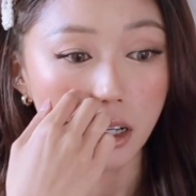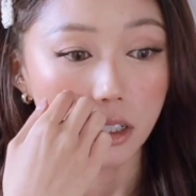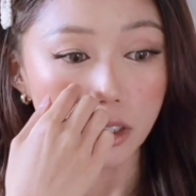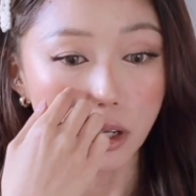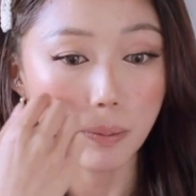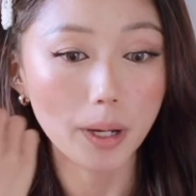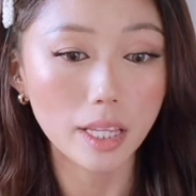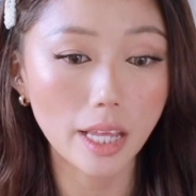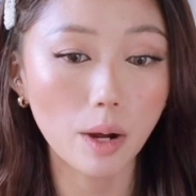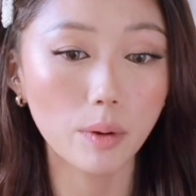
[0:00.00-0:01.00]
So I picked
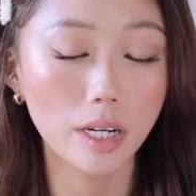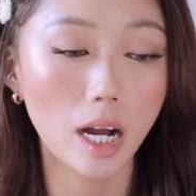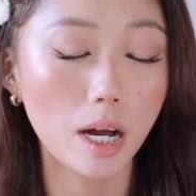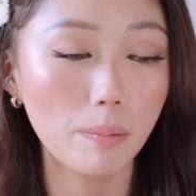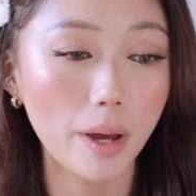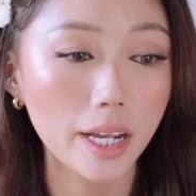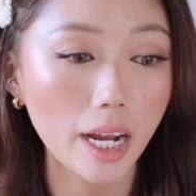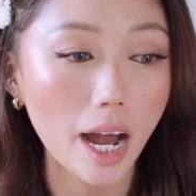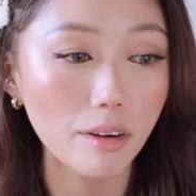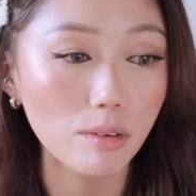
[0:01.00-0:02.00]
that one up, and
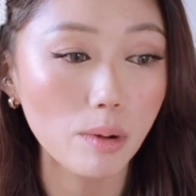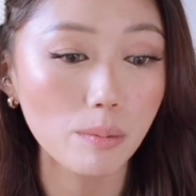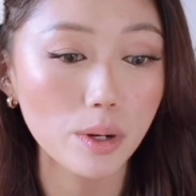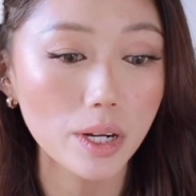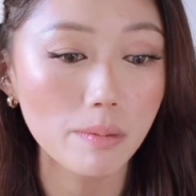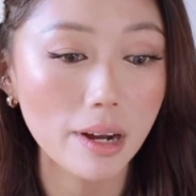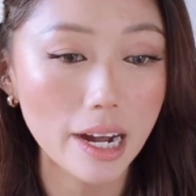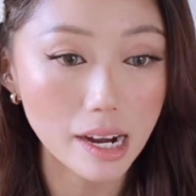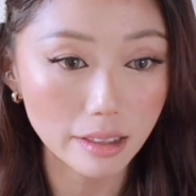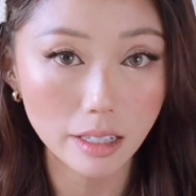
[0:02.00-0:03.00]
I remember in my
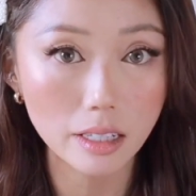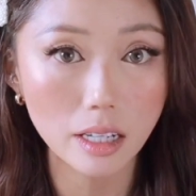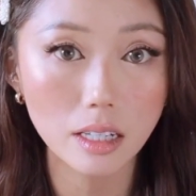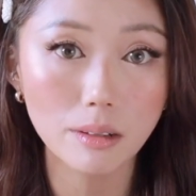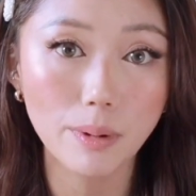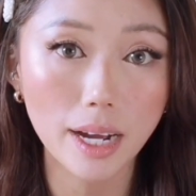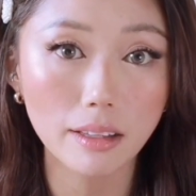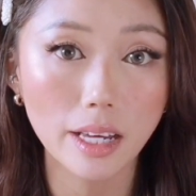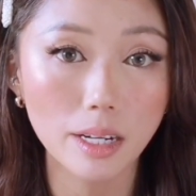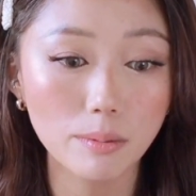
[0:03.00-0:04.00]
head thinking back then, I'm